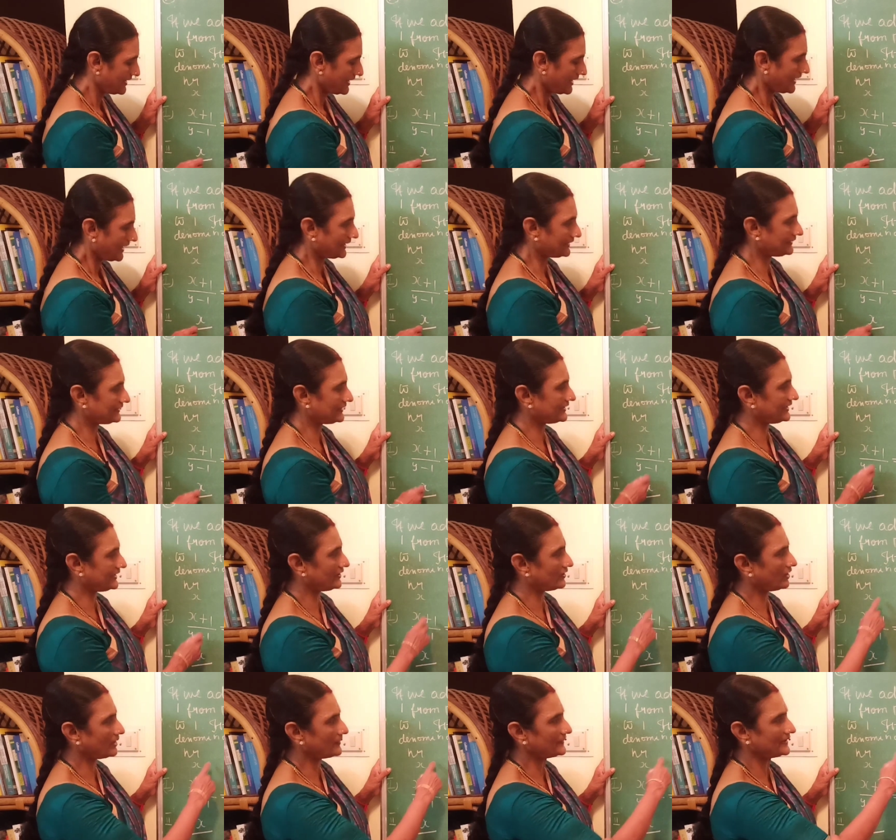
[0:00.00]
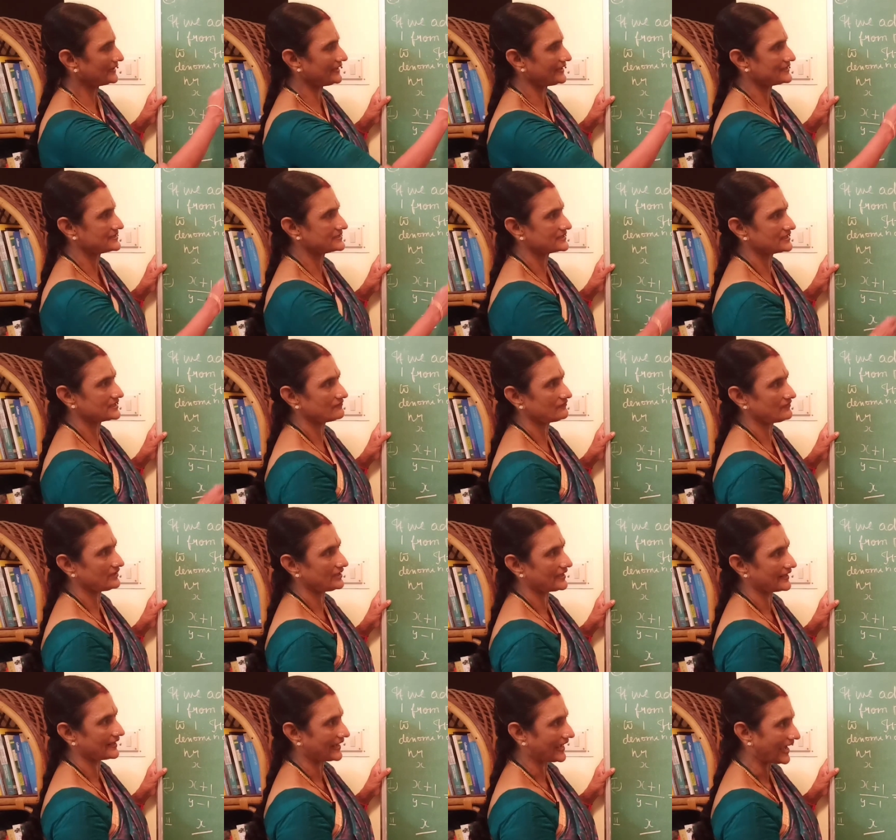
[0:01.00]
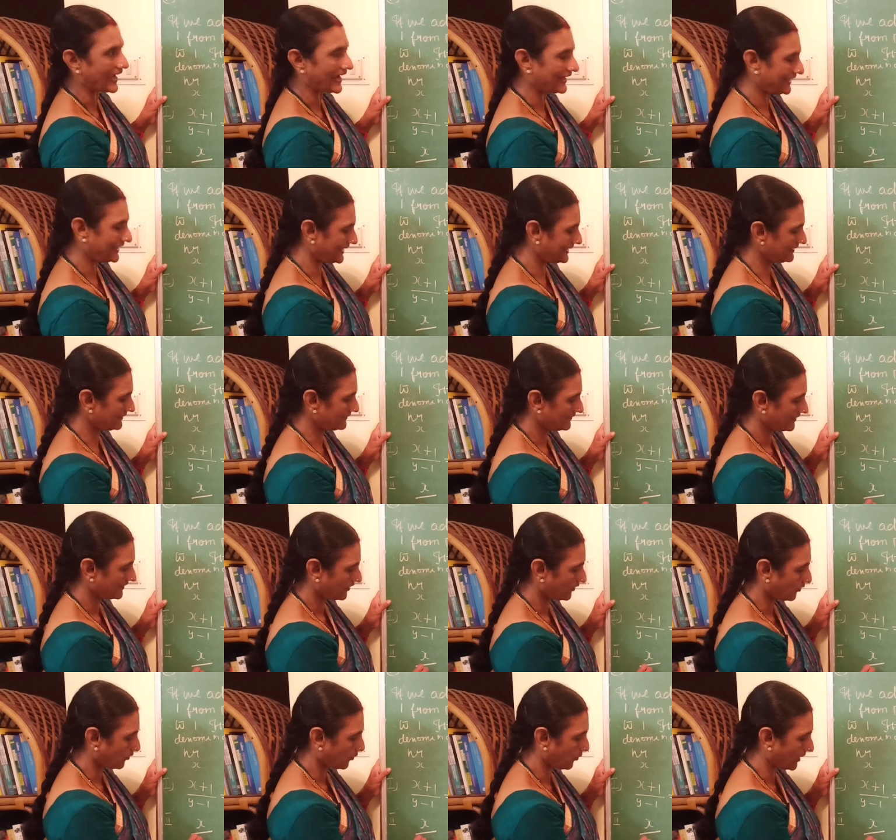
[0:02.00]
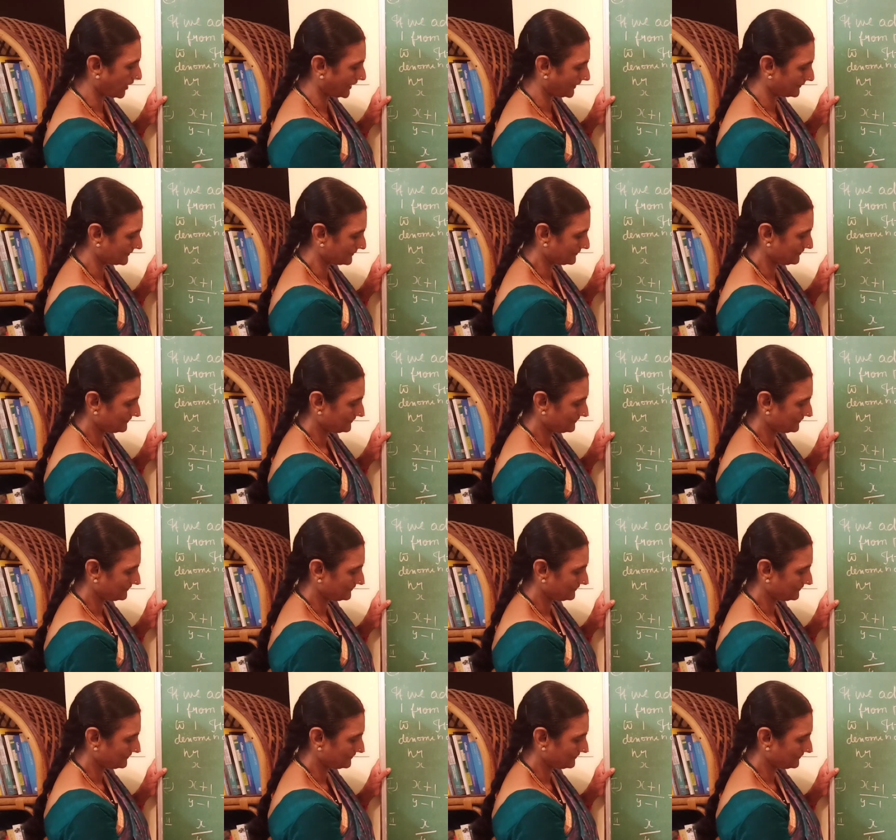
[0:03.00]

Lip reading: And the denominator we are adding 1.